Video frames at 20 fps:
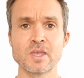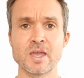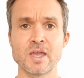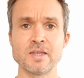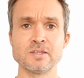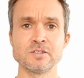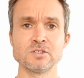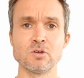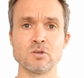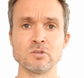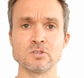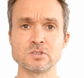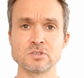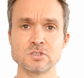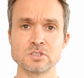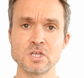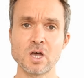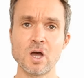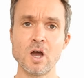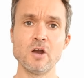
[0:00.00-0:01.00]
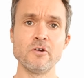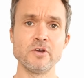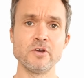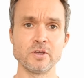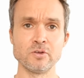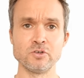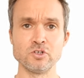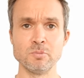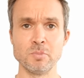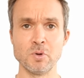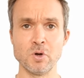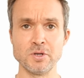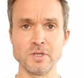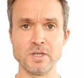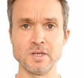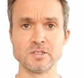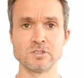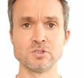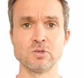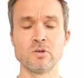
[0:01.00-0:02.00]
and it's not as tiring on your body,
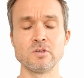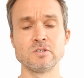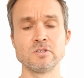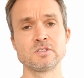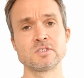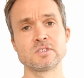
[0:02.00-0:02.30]
and it's not